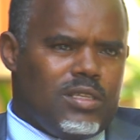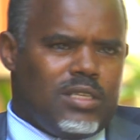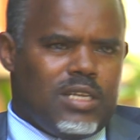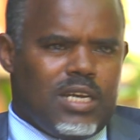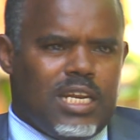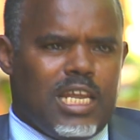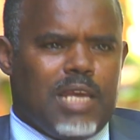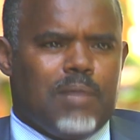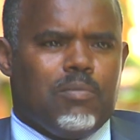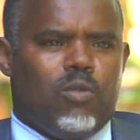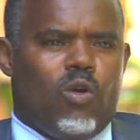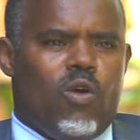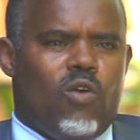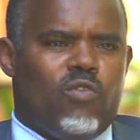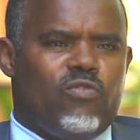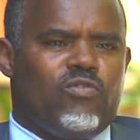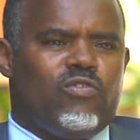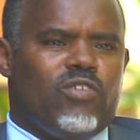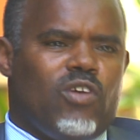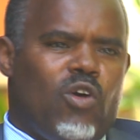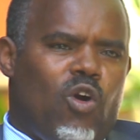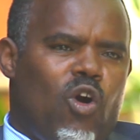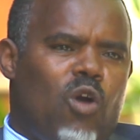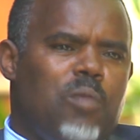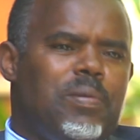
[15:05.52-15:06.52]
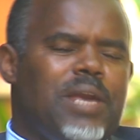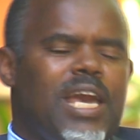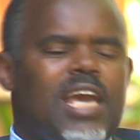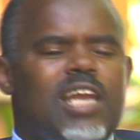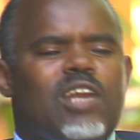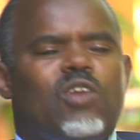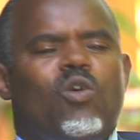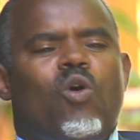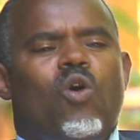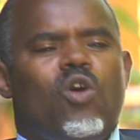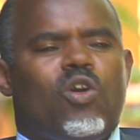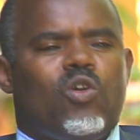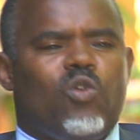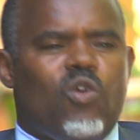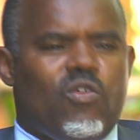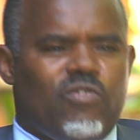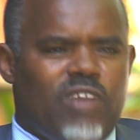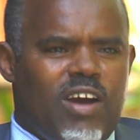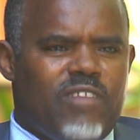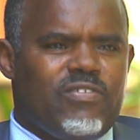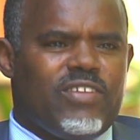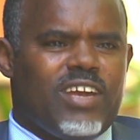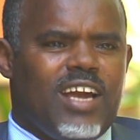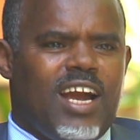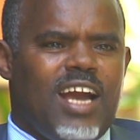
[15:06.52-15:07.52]
name of OBN Horn of
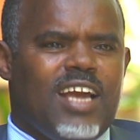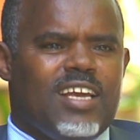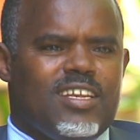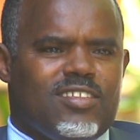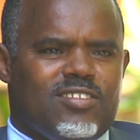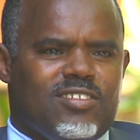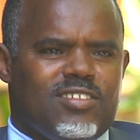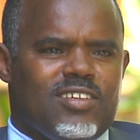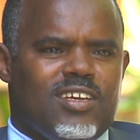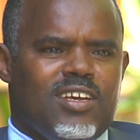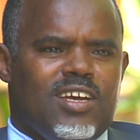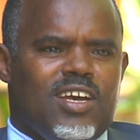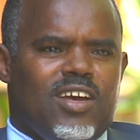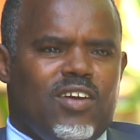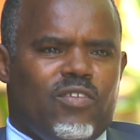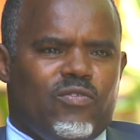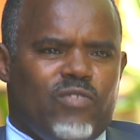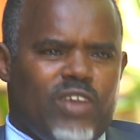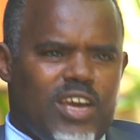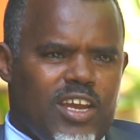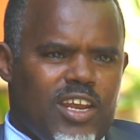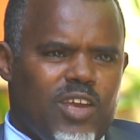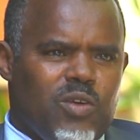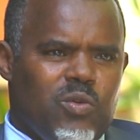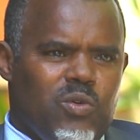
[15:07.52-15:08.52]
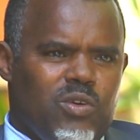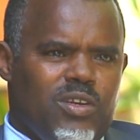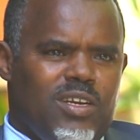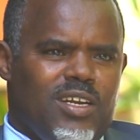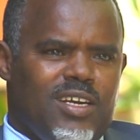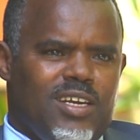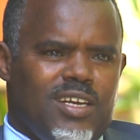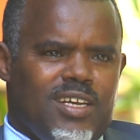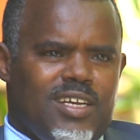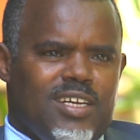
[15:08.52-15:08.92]
Africa is very good.